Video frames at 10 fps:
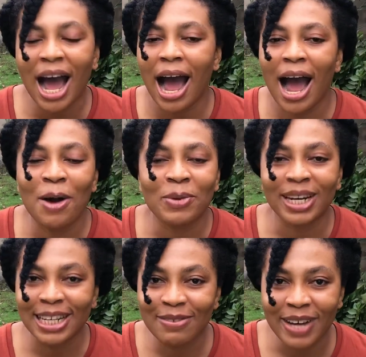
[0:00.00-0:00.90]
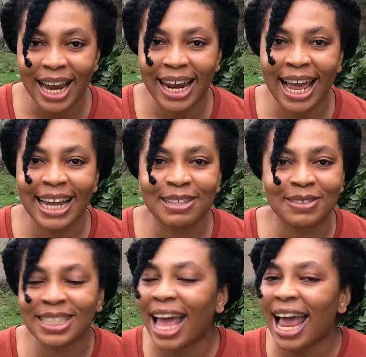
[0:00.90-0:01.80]
how we live our
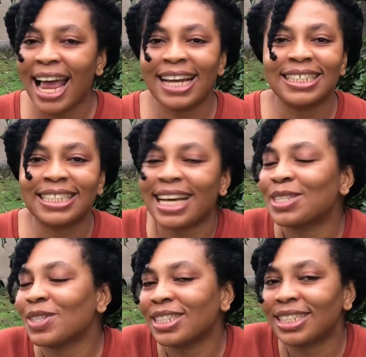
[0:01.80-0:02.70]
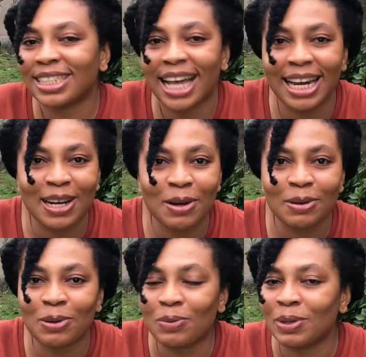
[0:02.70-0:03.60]
lives, and that's what this
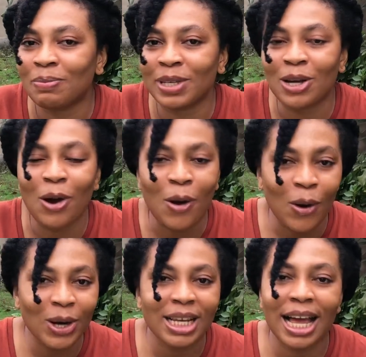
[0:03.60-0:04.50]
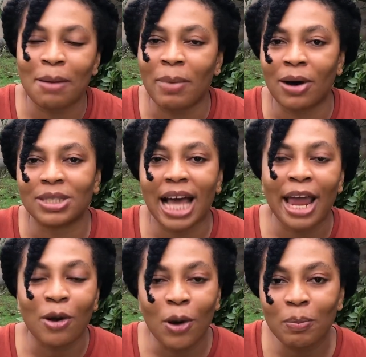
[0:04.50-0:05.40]
channel will be all about.
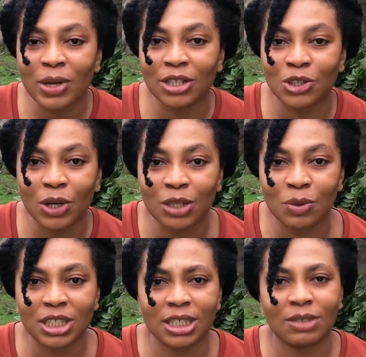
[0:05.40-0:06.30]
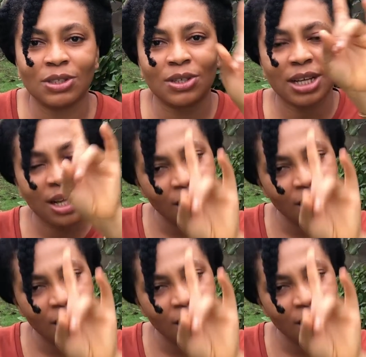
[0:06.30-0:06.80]
I hope you enjoyed watching this video.